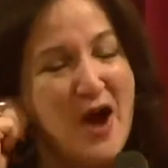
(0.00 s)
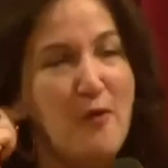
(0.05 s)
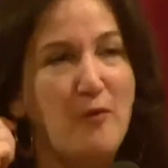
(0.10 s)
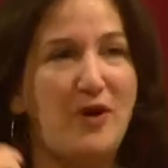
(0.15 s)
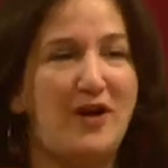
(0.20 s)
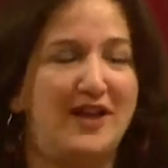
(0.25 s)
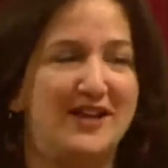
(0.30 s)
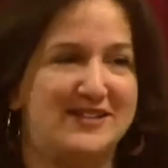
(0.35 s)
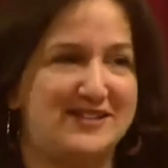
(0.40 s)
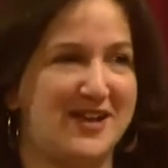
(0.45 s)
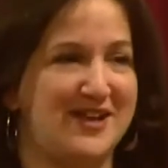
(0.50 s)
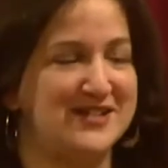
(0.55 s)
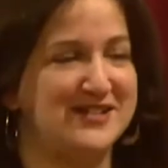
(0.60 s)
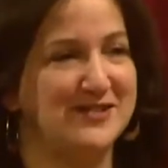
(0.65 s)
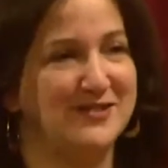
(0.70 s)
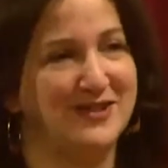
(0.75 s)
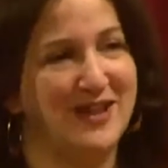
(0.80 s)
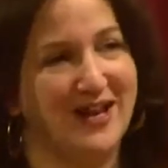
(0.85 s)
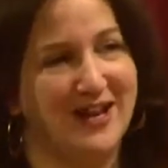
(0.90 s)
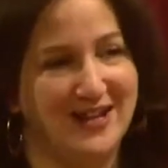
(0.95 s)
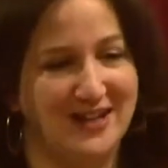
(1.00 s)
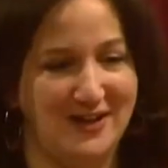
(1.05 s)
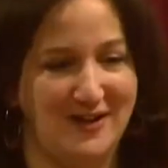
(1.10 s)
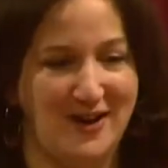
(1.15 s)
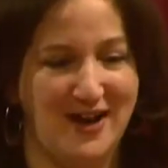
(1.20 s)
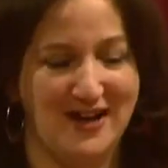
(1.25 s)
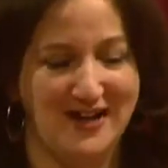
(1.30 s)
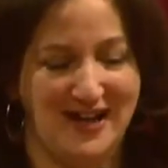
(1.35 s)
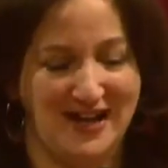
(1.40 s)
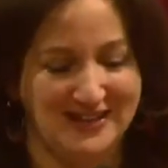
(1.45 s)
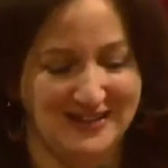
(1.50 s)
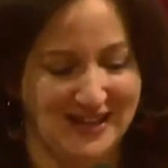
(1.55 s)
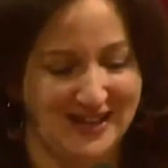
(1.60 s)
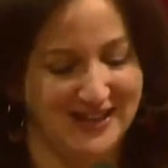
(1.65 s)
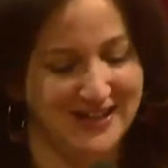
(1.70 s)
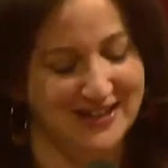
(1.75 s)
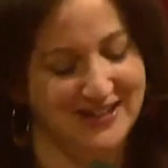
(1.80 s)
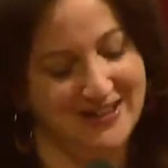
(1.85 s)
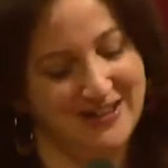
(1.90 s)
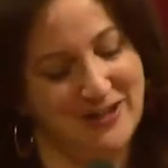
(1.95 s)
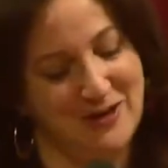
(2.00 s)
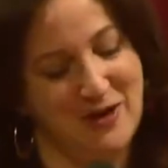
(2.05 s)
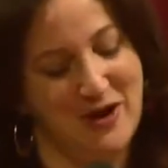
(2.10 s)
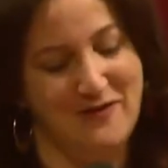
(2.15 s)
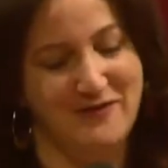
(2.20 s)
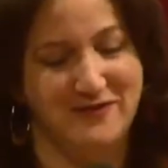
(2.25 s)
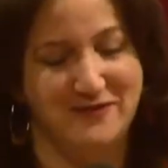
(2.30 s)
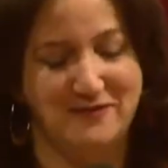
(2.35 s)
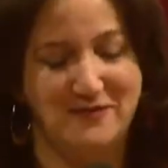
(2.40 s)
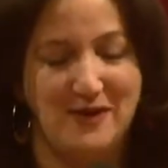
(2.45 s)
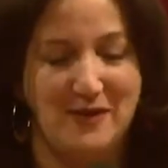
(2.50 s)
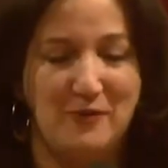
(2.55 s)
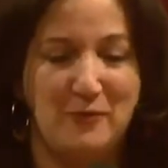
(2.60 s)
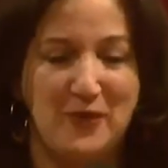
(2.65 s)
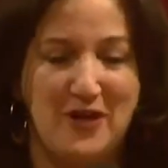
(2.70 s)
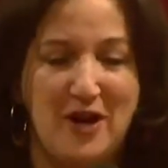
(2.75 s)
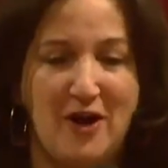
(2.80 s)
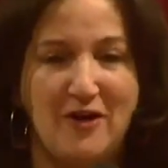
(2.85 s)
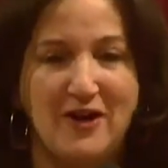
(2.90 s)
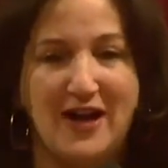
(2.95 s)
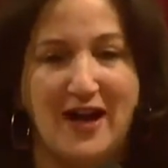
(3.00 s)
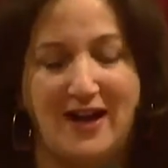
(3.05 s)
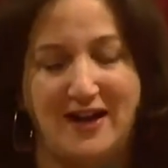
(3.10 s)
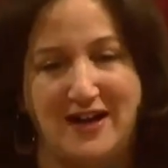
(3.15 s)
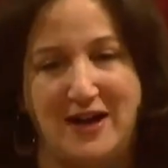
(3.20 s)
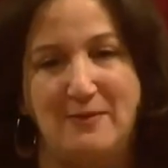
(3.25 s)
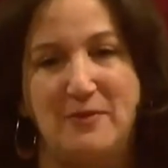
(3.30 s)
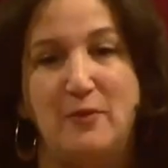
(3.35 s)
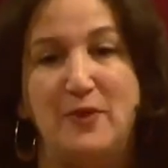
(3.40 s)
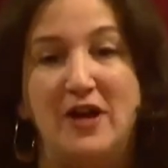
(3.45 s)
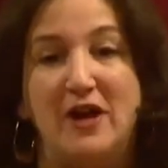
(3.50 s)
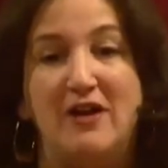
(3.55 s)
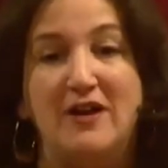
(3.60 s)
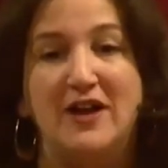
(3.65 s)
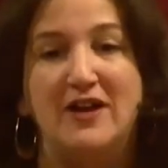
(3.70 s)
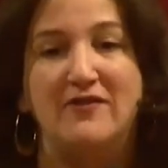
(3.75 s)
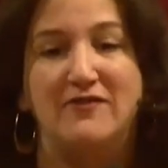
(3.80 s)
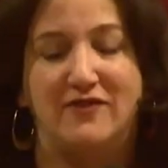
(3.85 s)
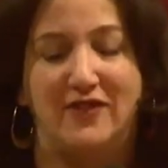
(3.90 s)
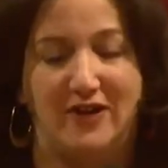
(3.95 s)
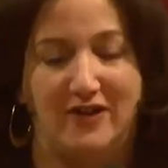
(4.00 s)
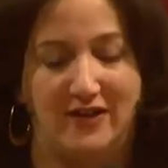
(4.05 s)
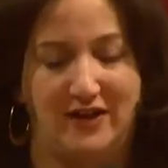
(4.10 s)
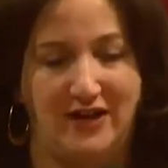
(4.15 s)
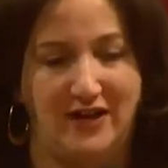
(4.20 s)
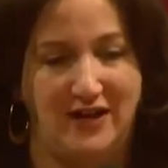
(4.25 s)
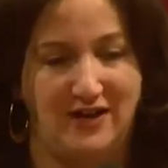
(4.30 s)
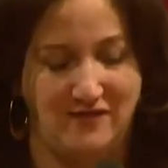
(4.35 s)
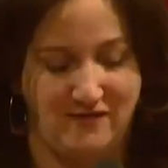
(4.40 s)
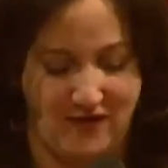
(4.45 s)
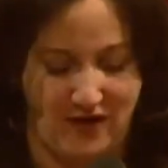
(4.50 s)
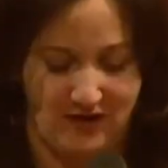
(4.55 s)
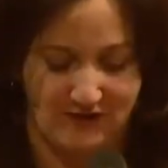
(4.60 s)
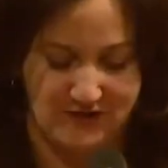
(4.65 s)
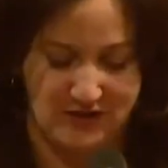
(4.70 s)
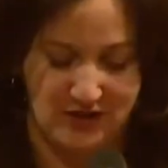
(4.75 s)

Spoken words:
Well, it's also like, you know, we all get very involved.